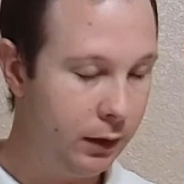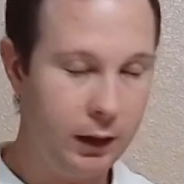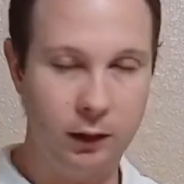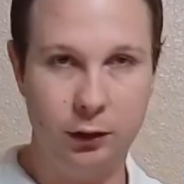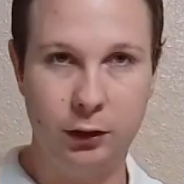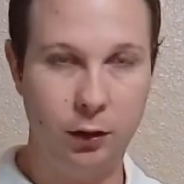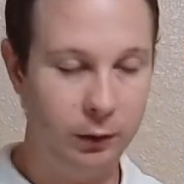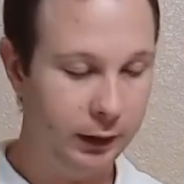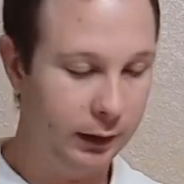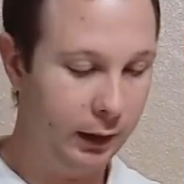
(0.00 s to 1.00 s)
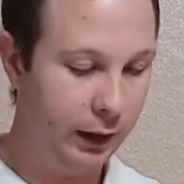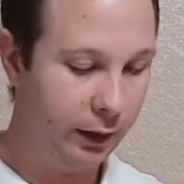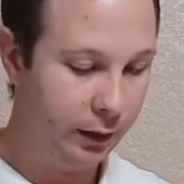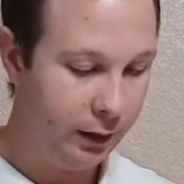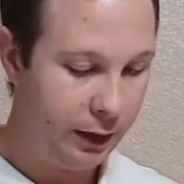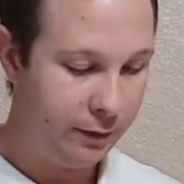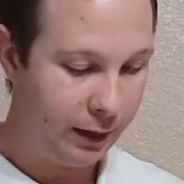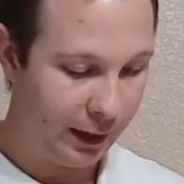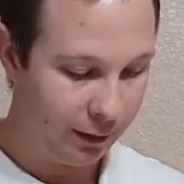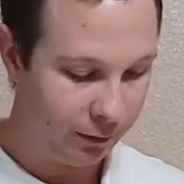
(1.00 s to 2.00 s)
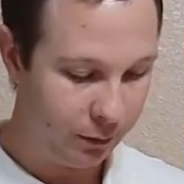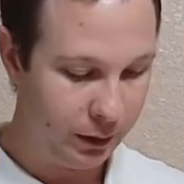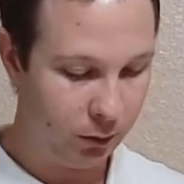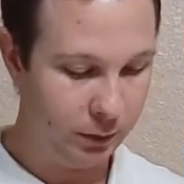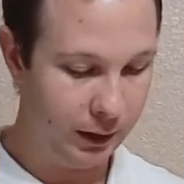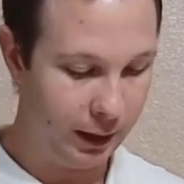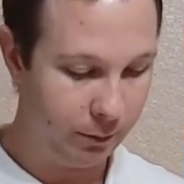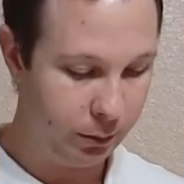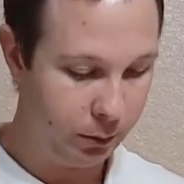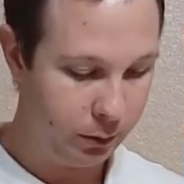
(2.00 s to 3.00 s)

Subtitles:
they're so easy. They even have, let me open it up